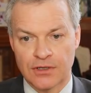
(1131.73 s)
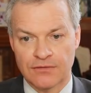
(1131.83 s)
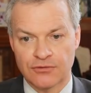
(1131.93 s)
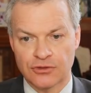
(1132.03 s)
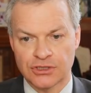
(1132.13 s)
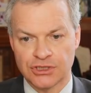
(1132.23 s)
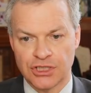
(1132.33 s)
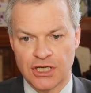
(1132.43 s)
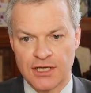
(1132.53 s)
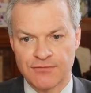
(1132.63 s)
I've got
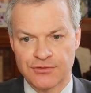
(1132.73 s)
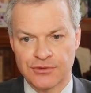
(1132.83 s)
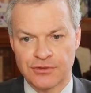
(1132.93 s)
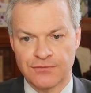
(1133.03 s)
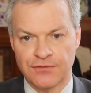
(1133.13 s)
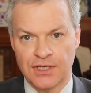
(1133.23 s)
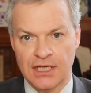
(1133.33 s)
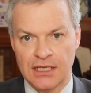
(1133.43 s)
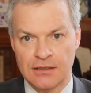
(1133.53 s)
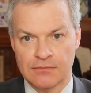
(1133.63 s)
Jive through the
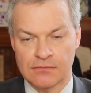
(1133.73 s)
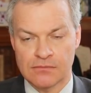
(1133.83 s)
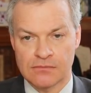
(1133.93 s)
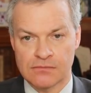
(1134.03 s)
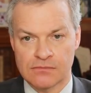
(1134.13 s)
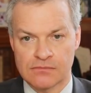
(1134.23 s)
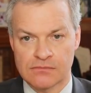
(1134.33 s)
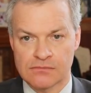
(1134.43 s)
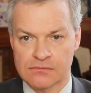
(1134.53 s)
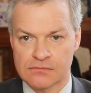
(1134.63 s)
V.
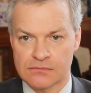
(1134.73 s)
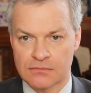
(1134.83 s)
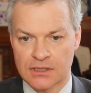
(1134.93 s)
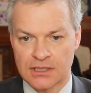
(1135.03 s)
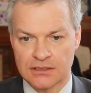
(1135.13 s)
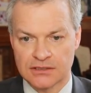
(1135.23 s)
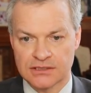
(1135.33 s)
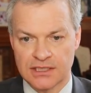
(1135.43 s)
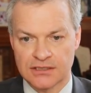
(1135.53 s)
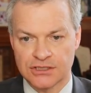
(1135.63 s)
That
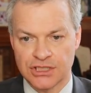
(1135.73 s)
doesn't get the